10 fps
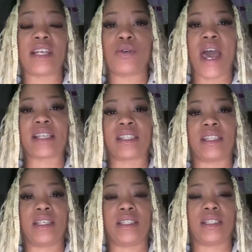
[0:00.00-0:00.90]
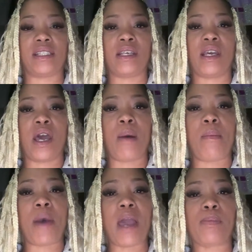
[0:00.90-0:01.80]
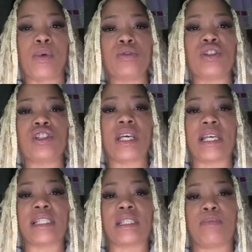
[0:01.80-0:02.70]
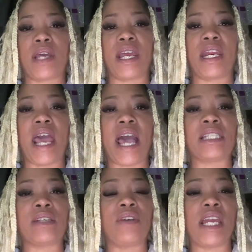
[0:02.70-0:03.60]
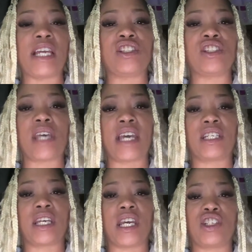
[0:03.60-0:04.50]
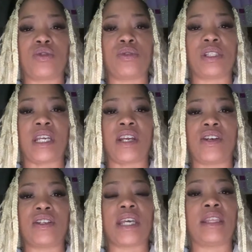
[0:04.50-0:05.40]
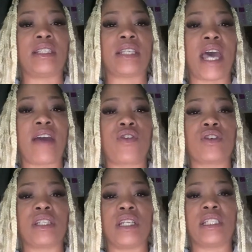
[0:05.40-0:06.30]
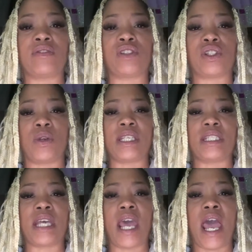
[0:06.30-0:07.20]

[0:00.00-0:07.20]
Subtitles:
you ask this. My approach to lesson planning as it relates to educational standards and the diverse needs of students